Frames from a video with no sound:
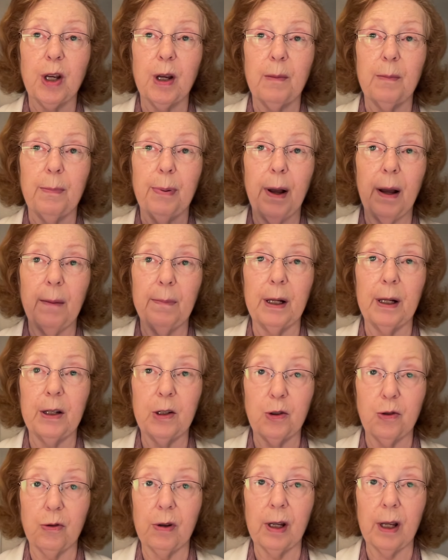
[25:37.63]
public
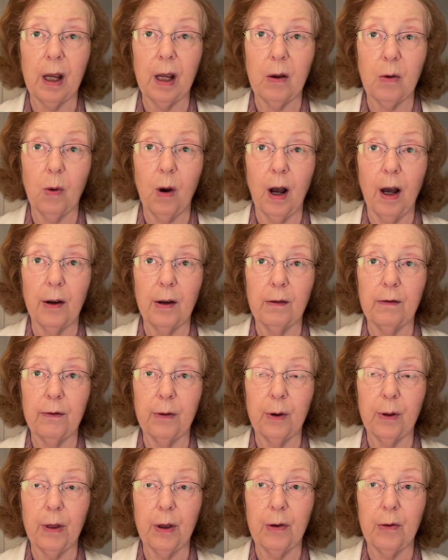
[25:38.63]
drinking water for
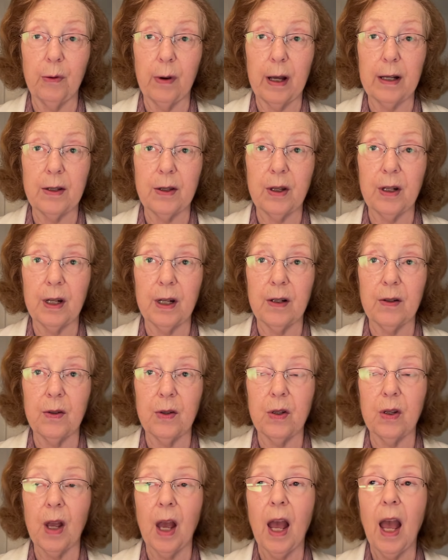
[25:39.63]
their residents
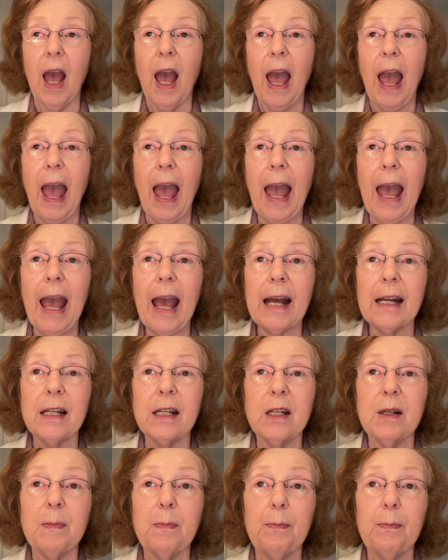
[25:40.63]
and